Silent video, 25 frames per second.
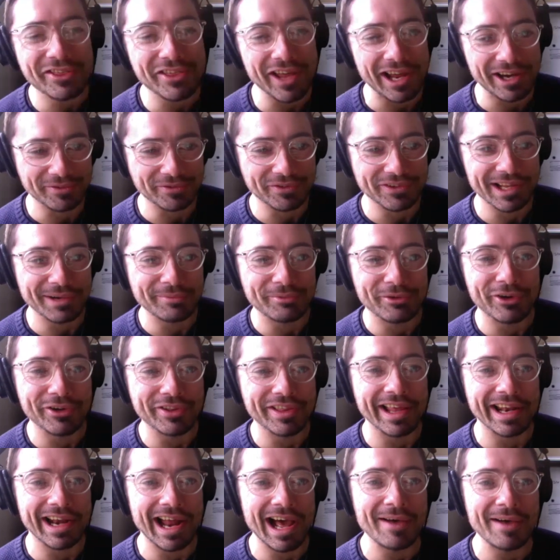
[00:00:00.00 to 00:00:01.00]
thankful I brought
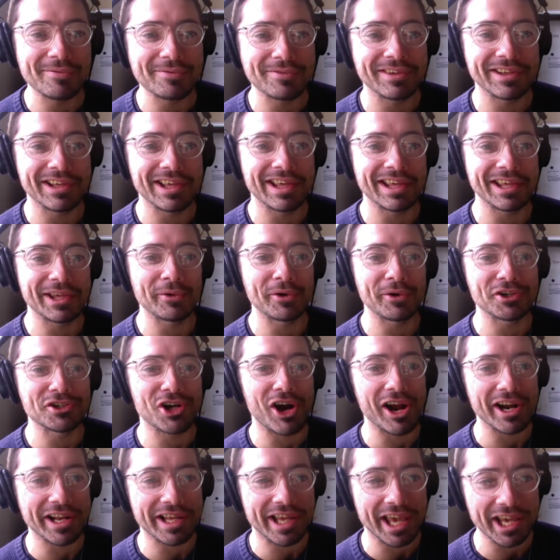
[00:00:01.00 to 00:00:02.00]
that up. You were
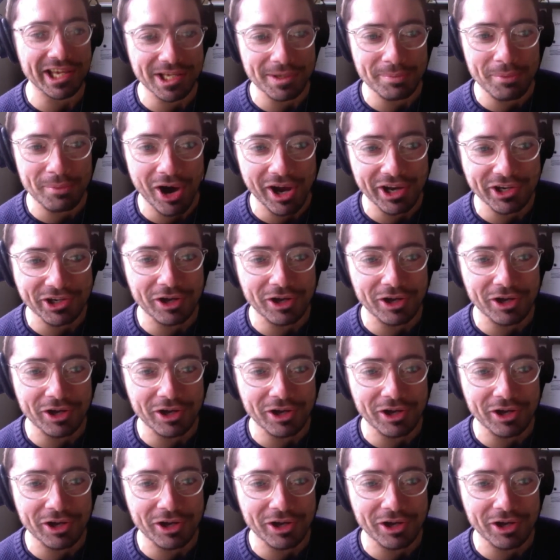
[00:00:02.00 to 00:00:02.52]
trying to get your mind